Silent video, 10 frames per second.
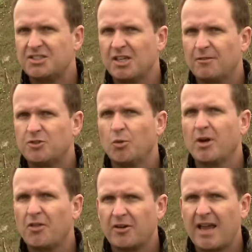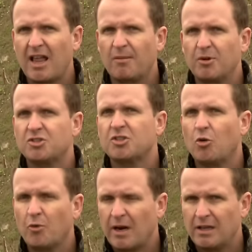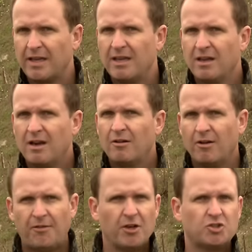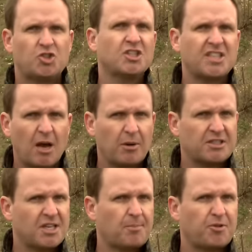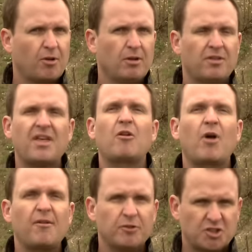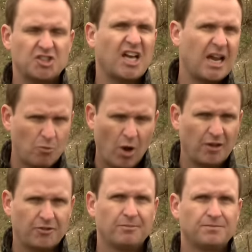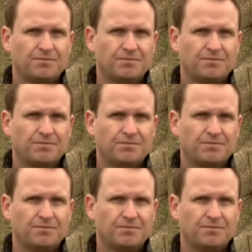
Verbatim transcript: itself to another caliber so readily reveals just how exceptional that rifle's design was.